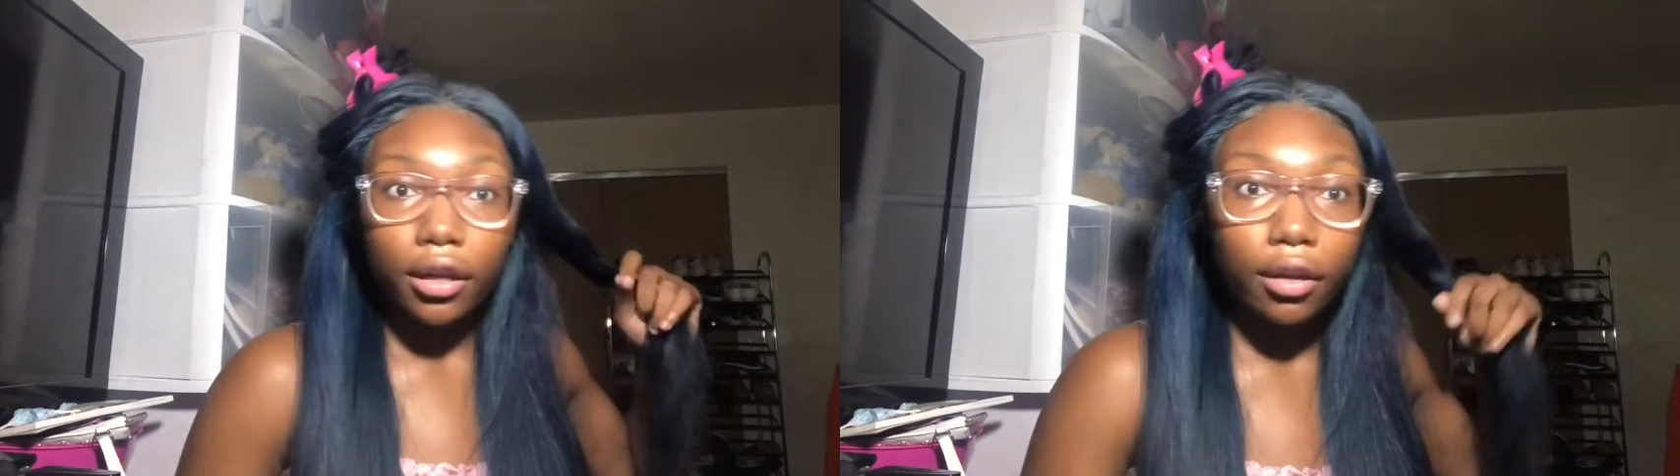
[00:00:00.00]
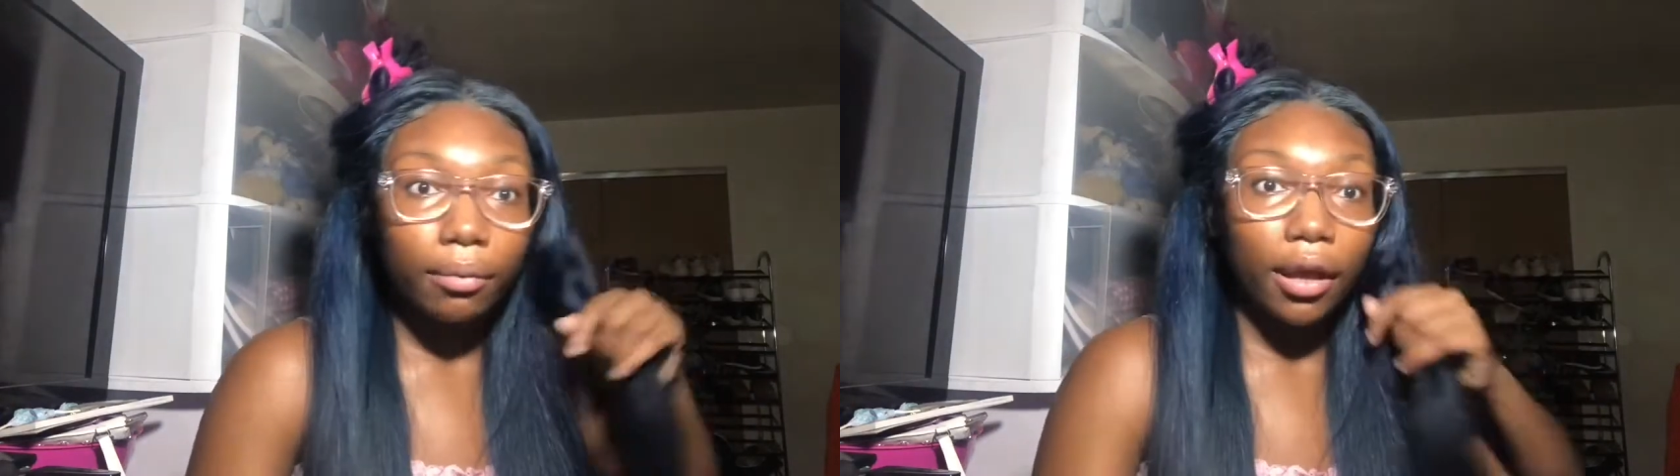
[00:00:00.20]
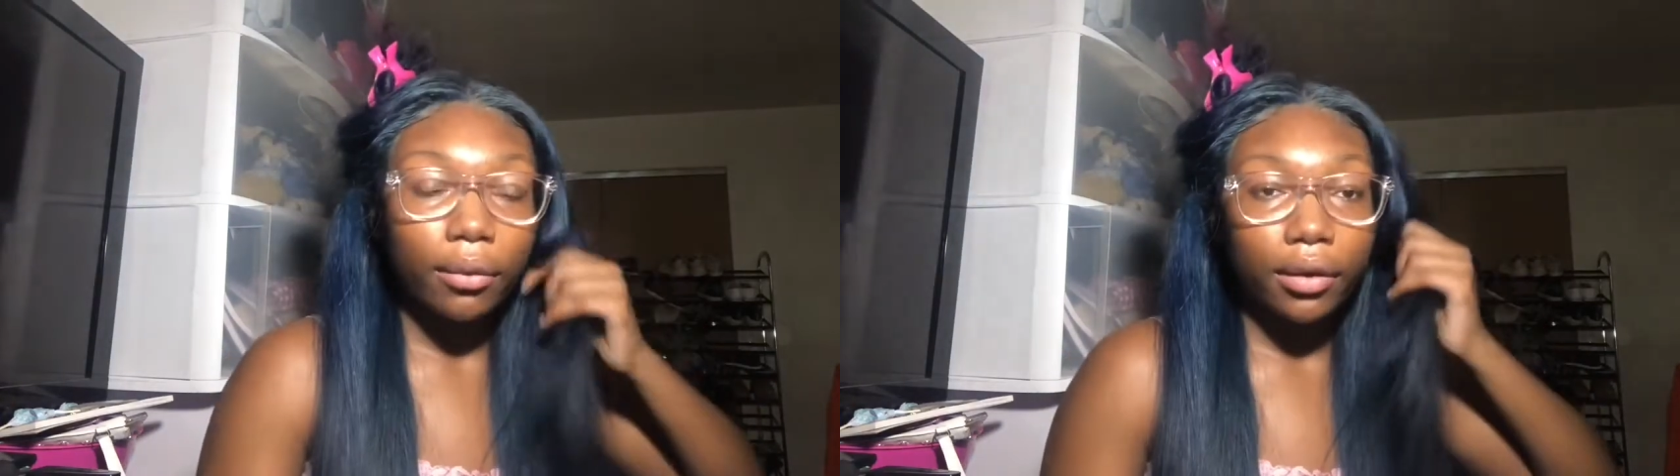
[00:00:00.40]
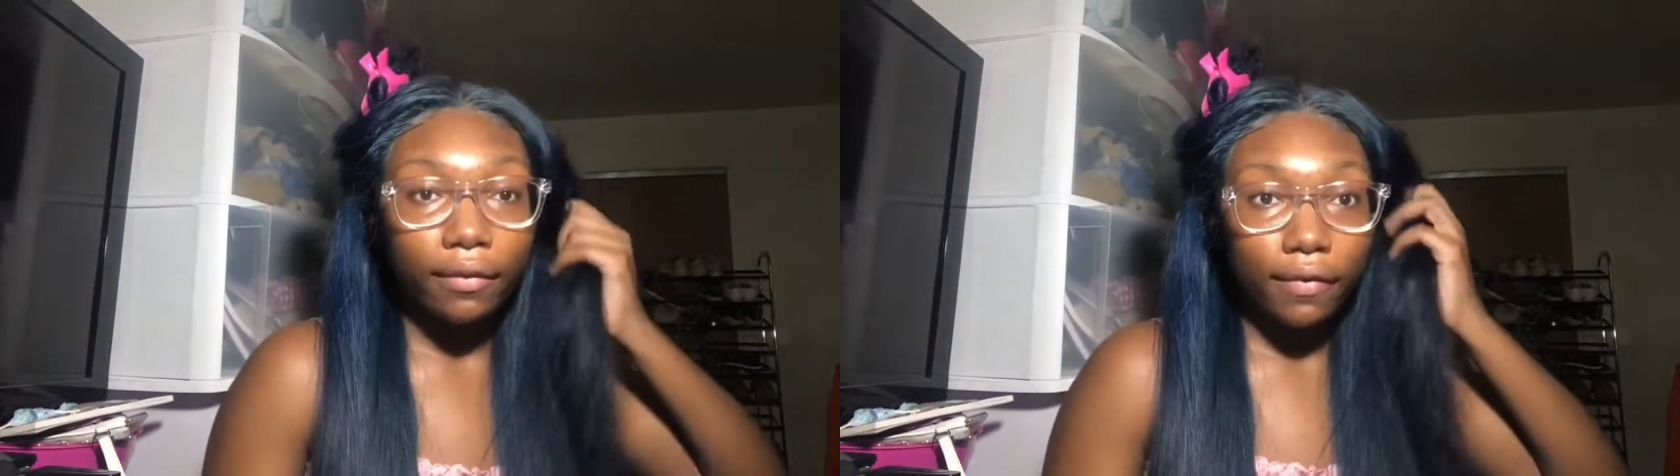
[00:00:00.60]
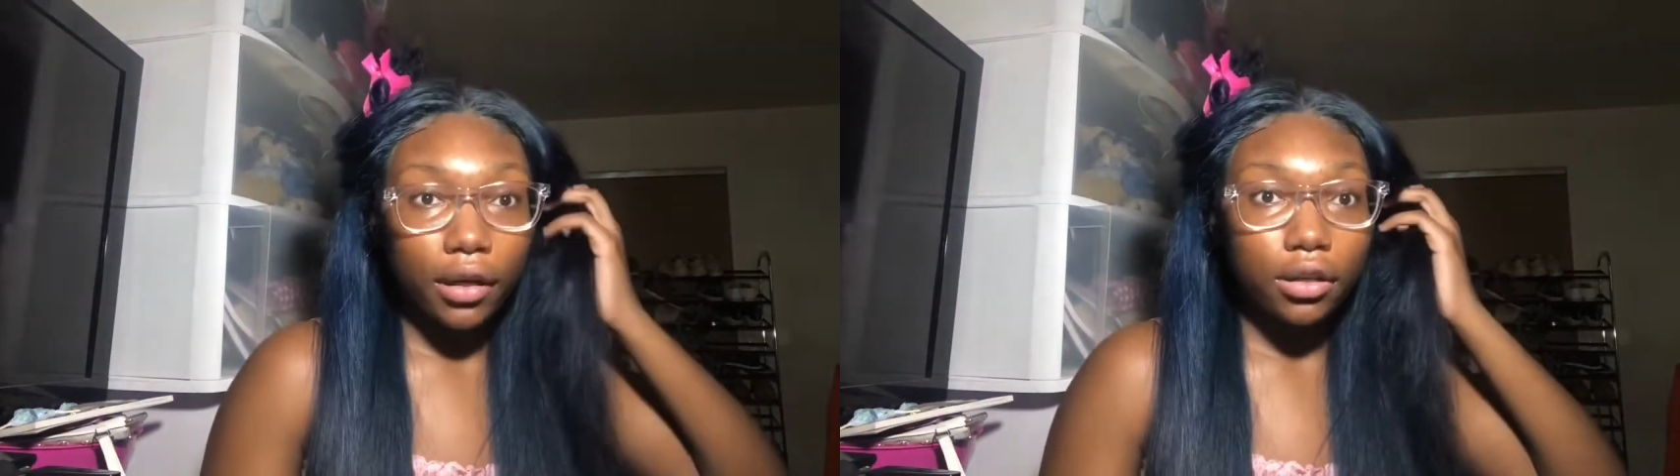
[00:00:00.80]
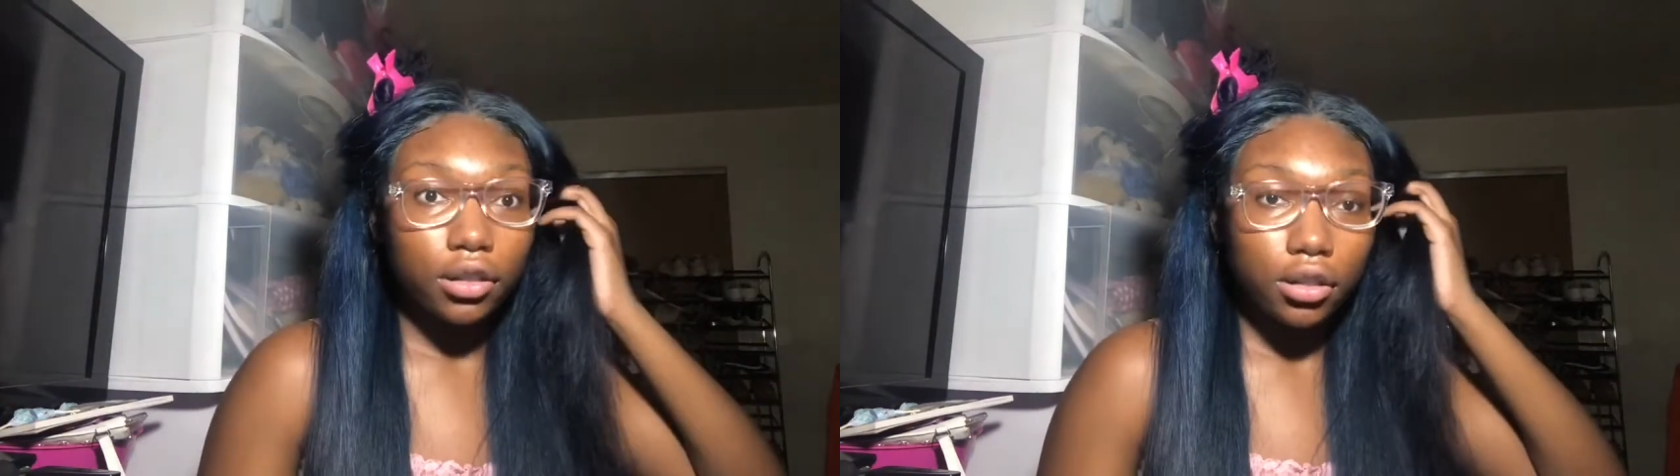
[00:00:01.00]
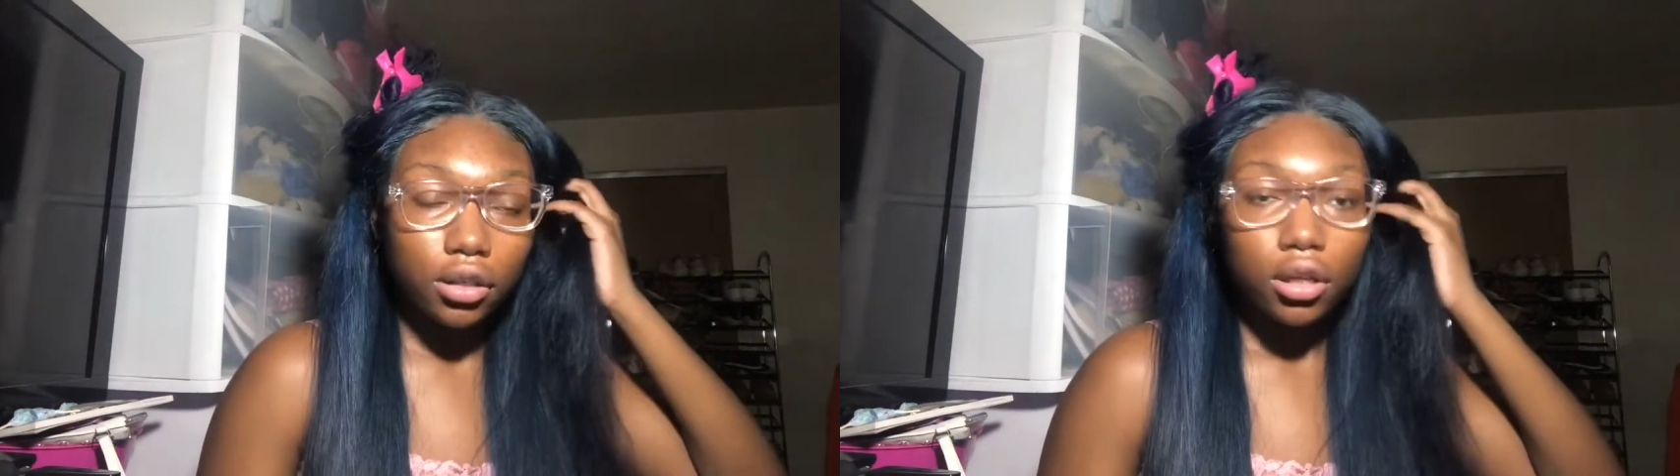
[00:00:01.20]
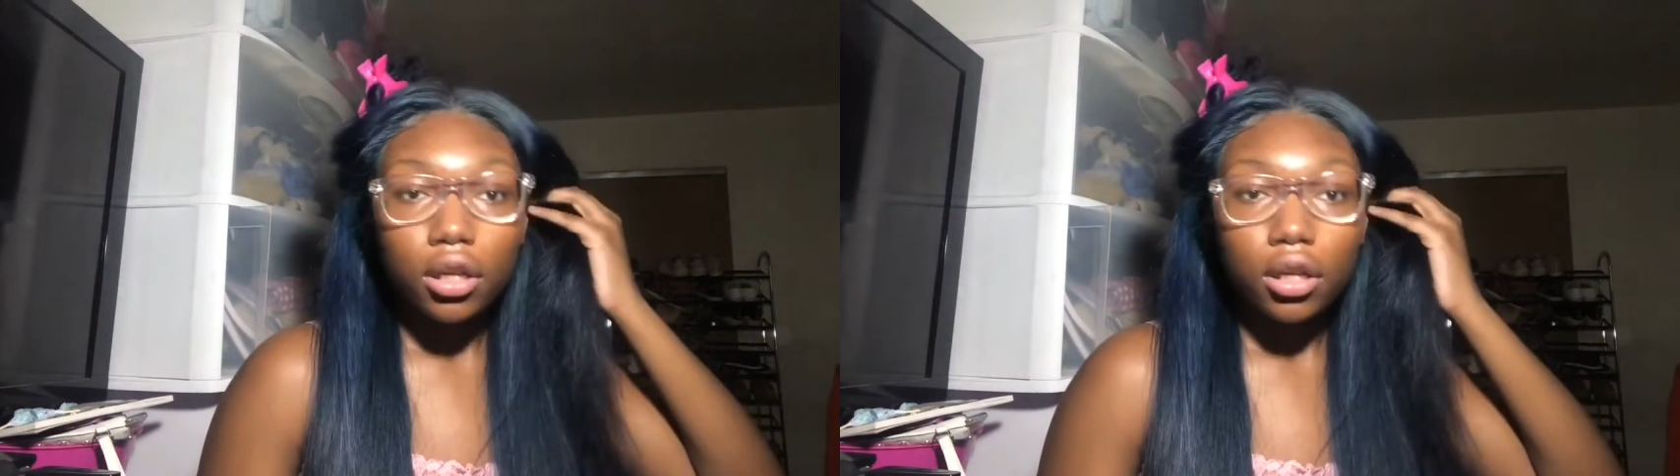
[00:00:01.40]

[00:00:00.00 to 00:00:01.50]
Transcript: and come back when I'm finished.